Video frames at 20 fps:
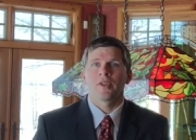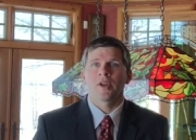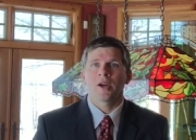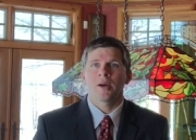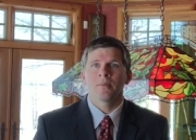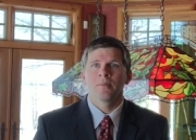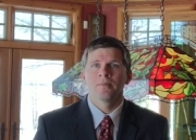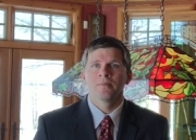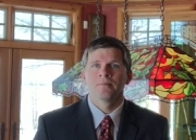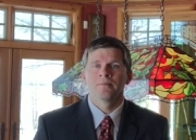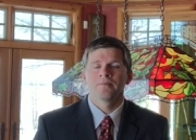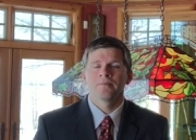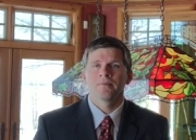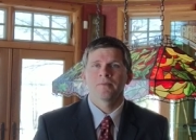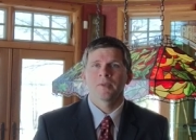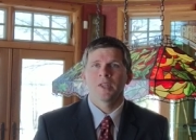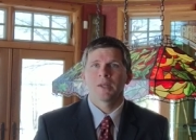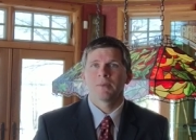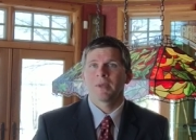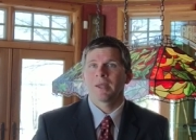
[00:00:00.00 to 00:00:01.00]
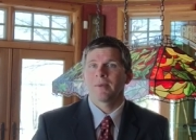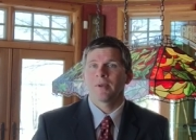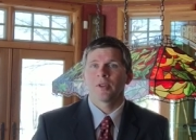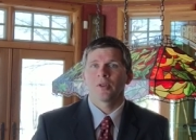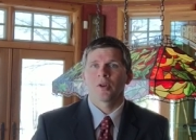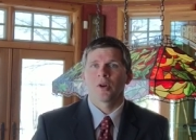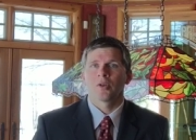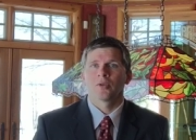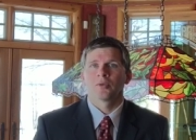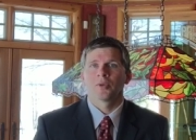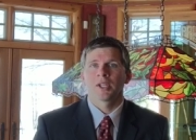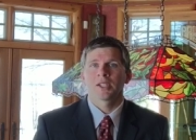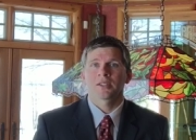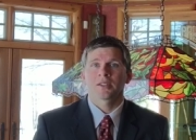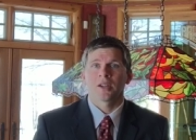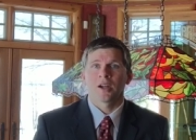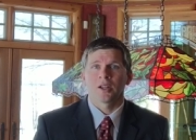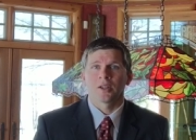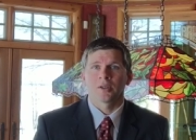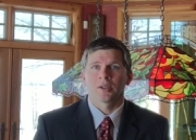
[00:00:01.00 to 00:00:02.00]
thumb than maybe their own
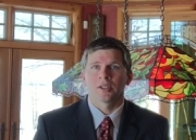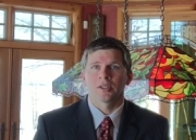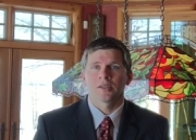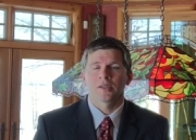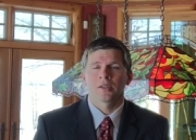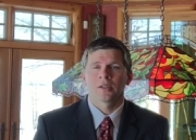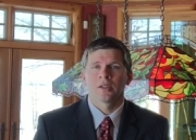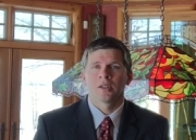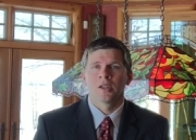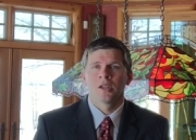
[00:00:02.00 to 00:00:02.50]
risk tolerance.